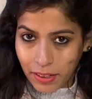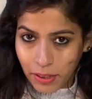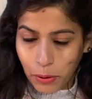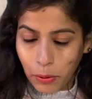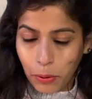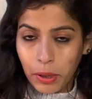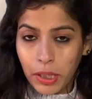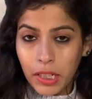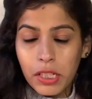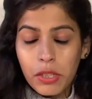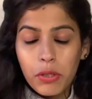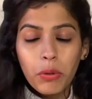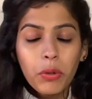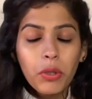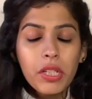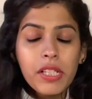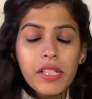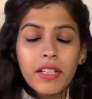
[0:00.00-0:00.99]
Okay, so
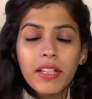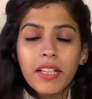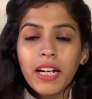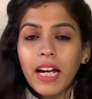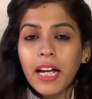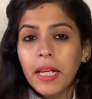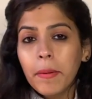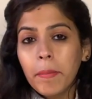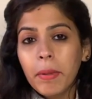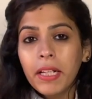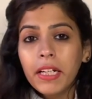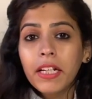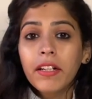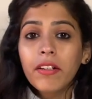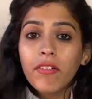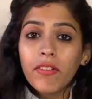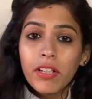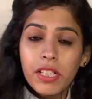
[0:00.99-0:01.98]
describe an
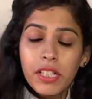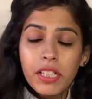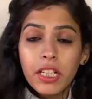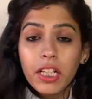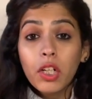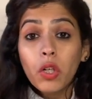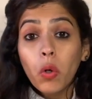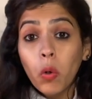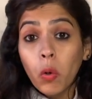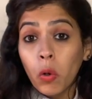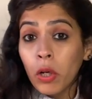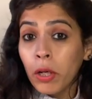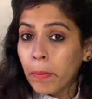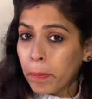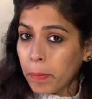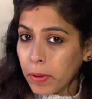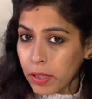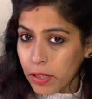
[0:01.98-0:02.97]
interesting
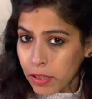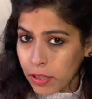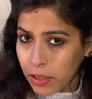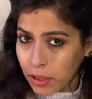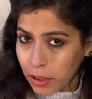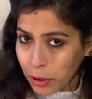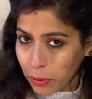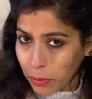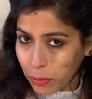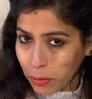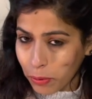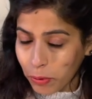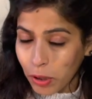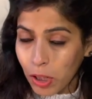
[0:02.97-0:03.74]
old person you know.